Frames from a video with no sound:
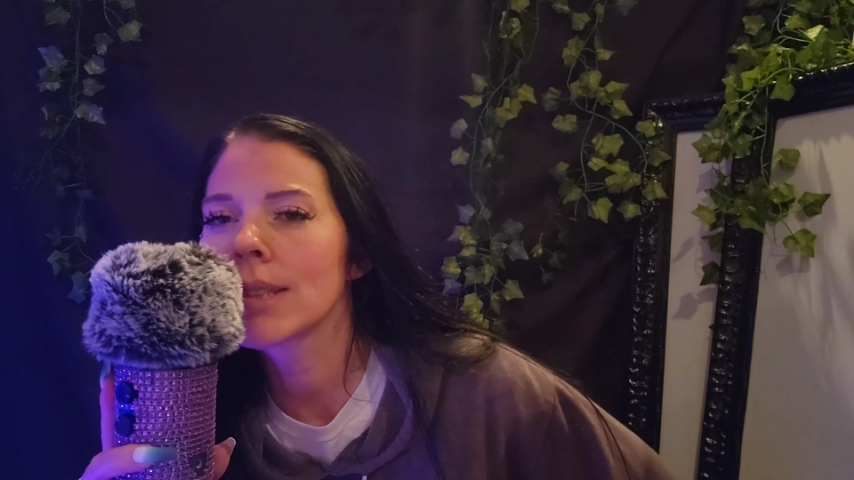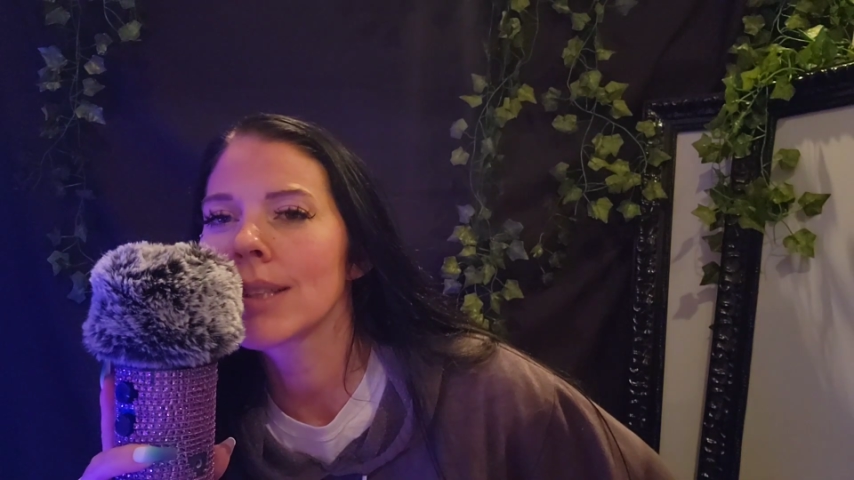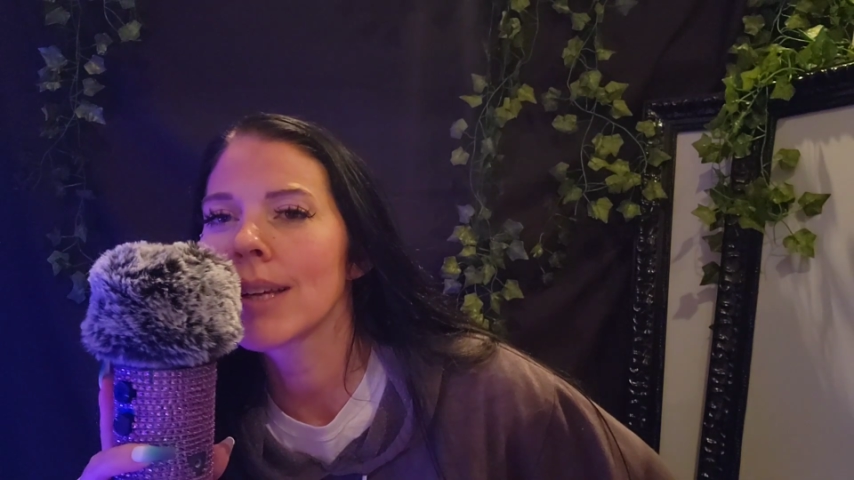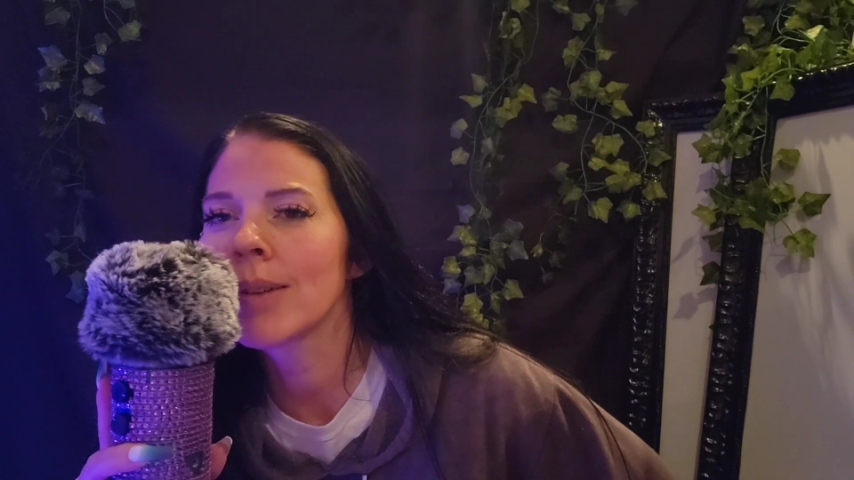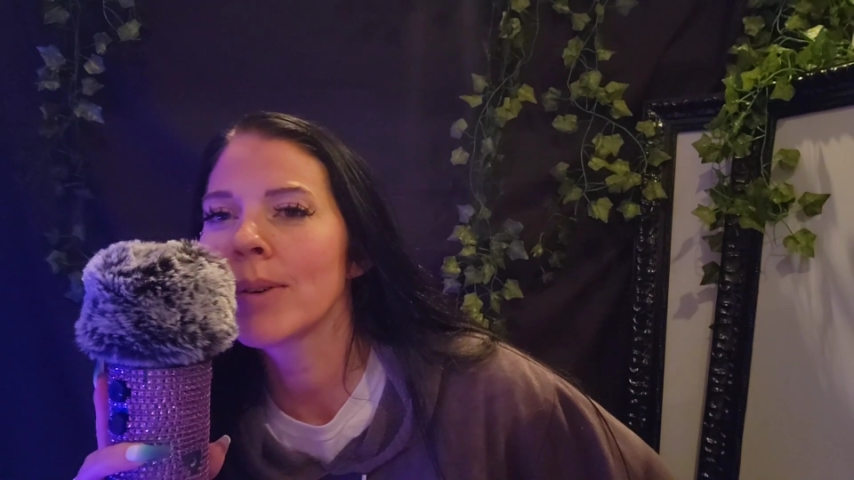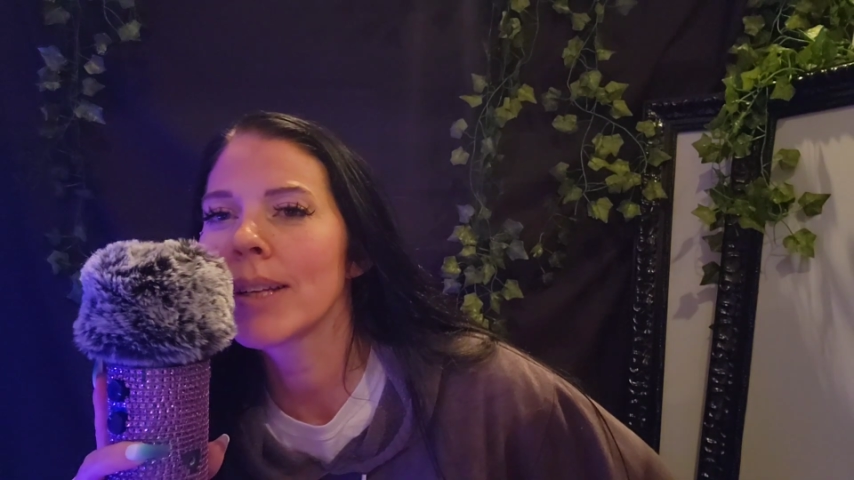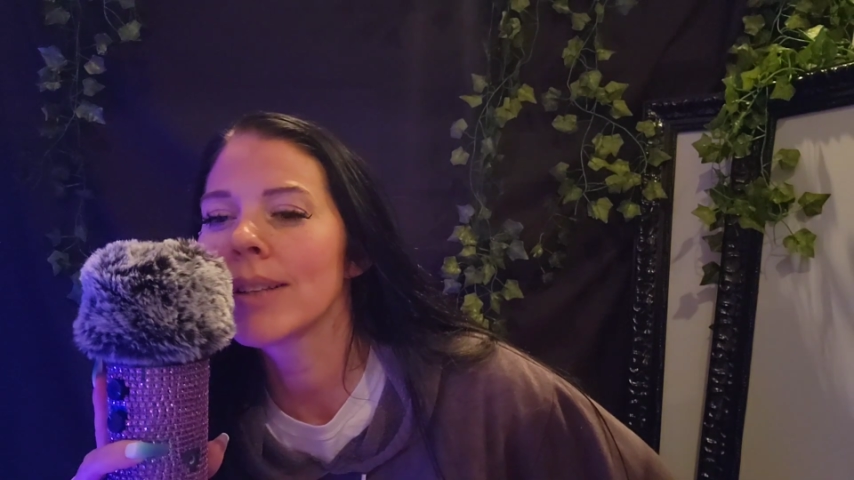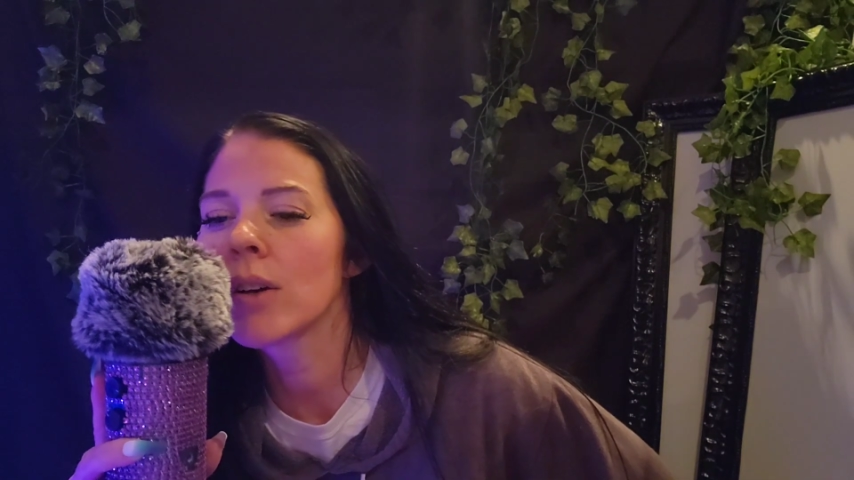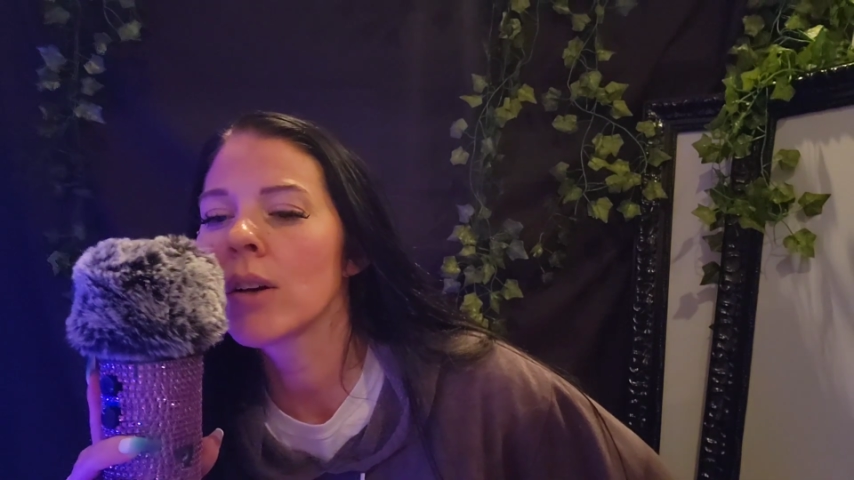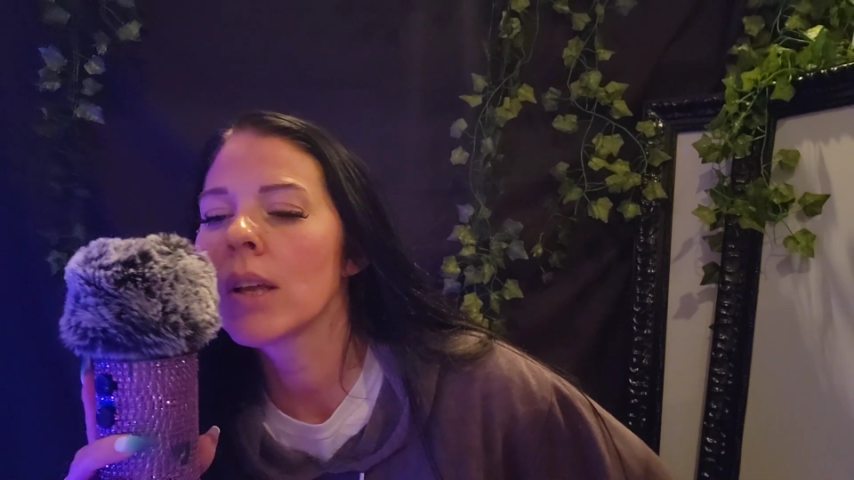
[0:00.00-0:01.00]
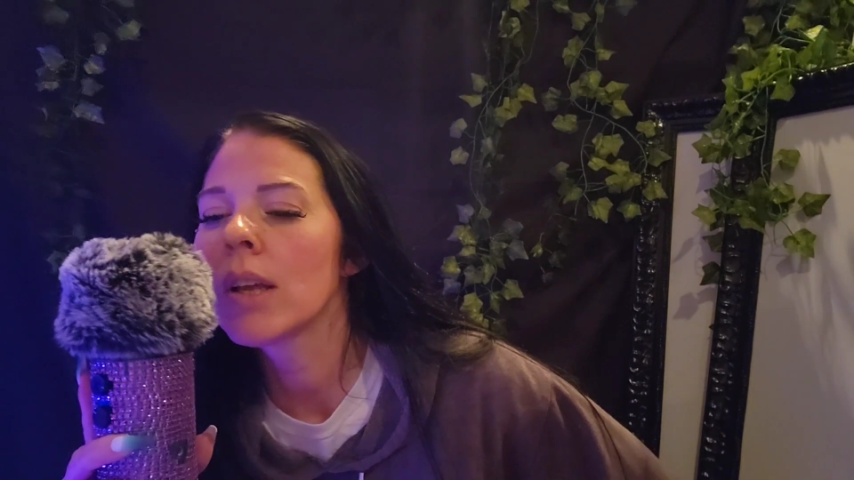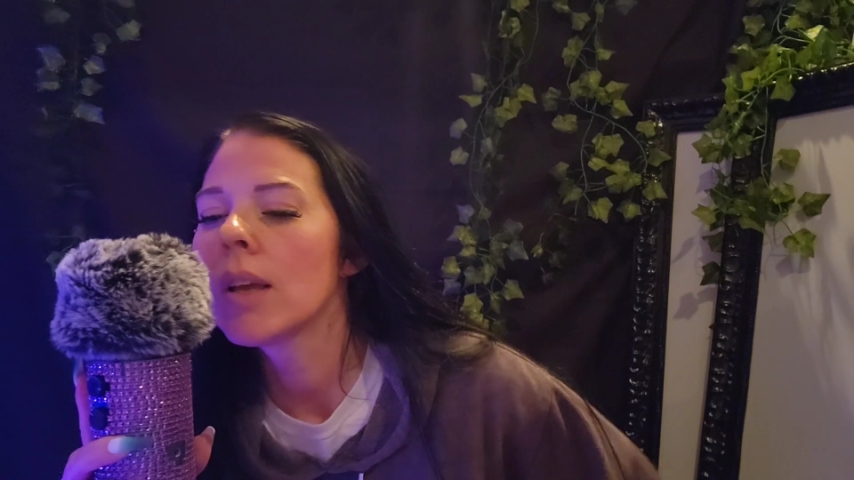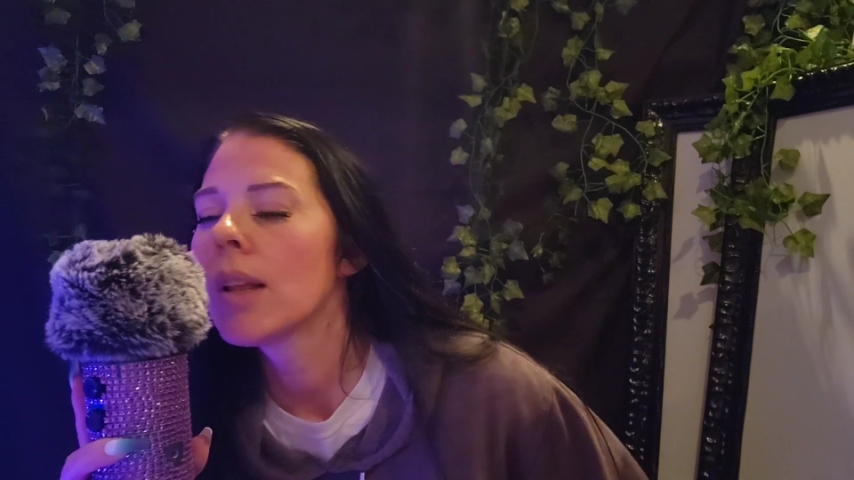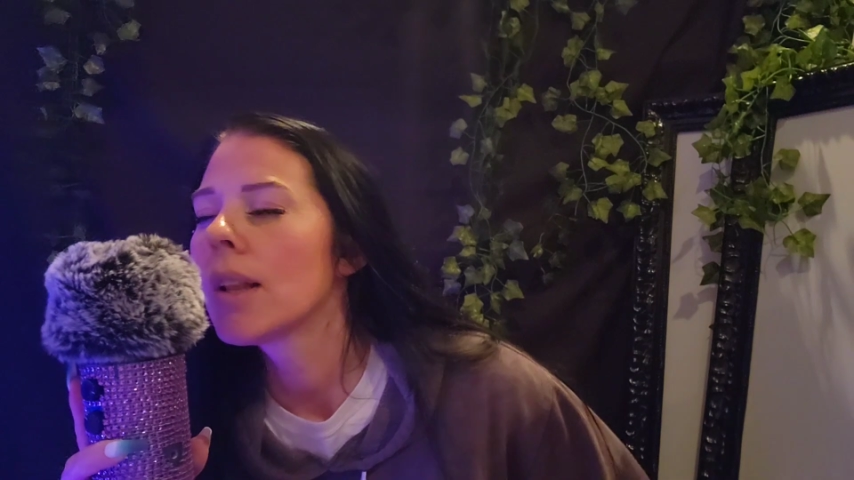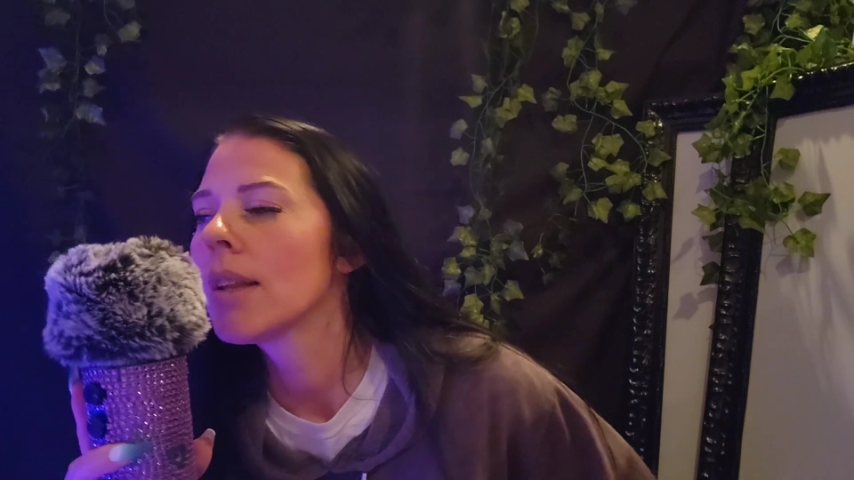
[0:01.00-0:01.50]
yeah, you're right though.
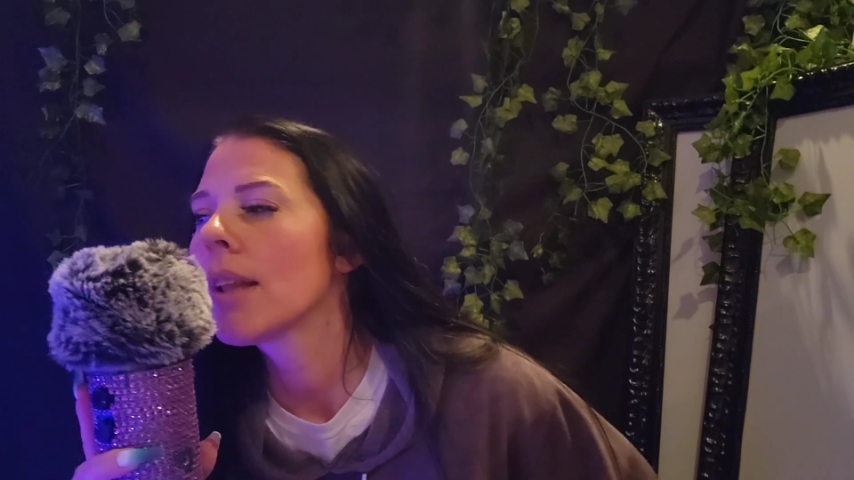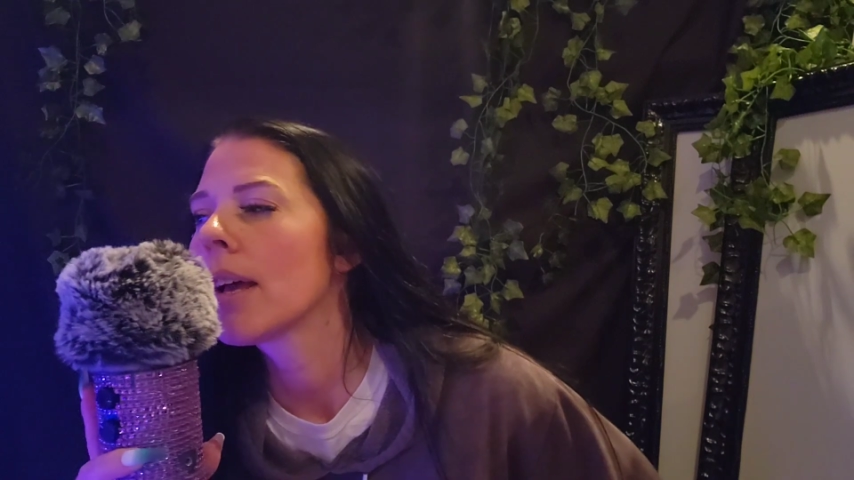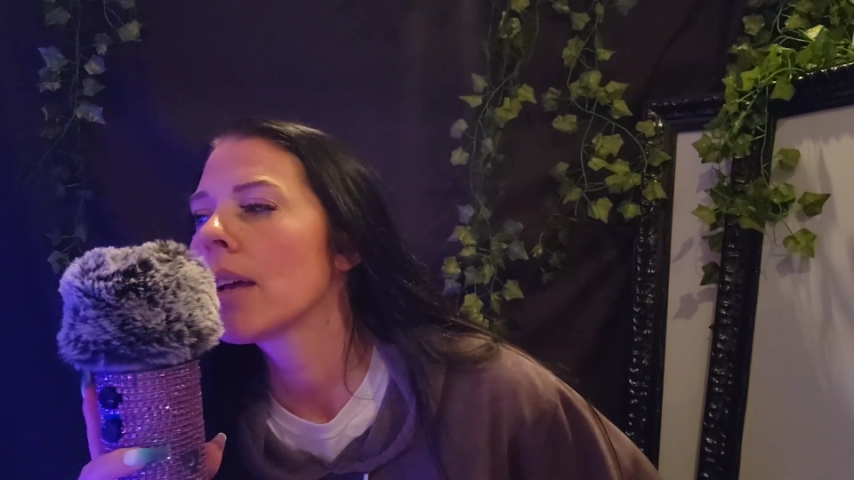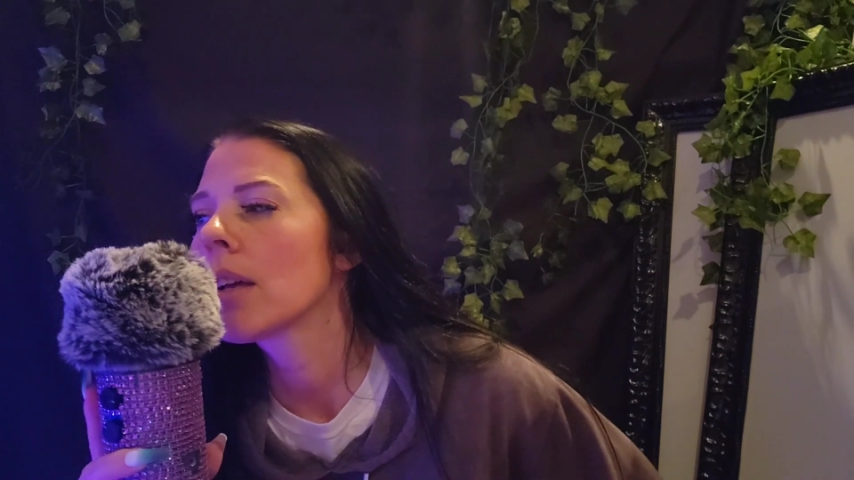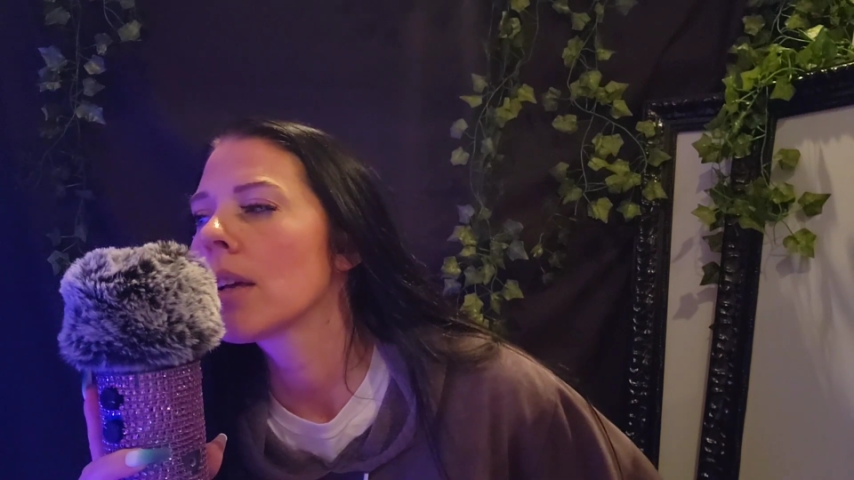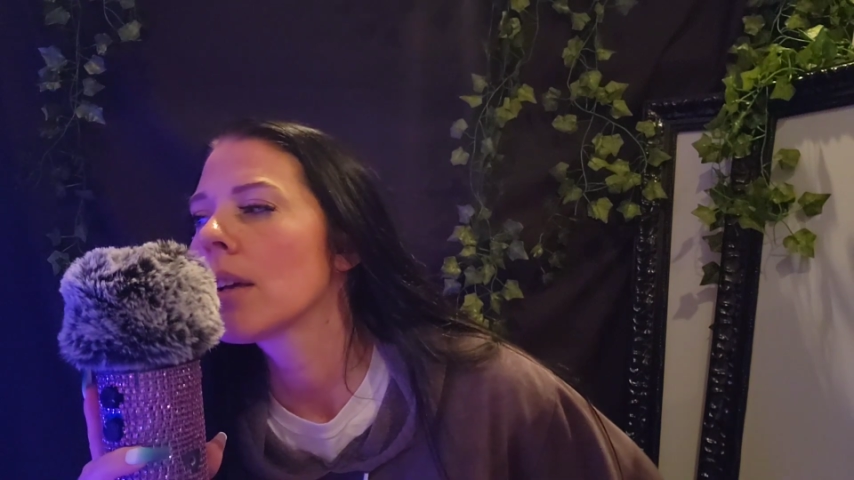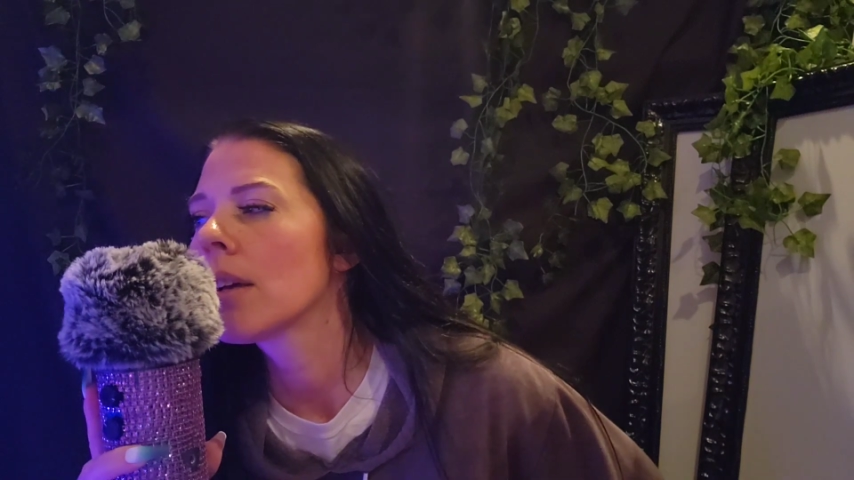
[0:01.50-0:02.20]
Like,